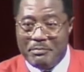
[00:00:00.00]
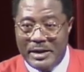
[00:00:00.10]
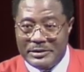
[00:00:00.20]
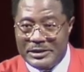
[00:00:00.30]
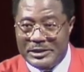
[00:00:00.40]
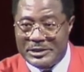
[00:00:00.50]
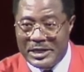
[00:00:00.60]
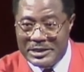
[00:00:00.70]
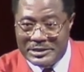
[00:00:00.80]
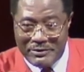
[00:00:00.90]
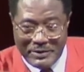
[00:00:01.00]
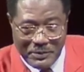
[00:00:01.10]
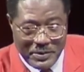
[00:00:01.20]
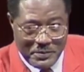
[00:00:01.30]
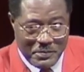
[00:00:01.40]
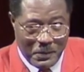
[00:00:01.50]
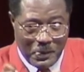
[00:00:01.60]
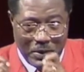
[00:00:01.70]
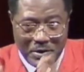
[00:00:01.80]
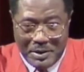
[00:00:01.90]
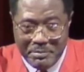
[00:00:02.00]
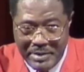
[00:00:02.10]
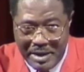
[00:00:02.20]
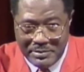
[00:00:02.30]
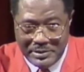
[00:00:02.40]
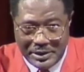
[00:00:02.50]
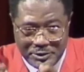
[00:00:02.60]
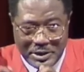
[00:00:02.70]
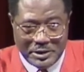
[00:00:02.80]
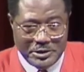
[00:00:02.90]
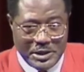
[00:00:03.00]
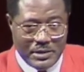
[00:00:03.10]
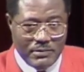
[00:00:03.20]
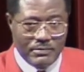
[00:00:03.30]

month, the check is given. Ma'am, this is your check.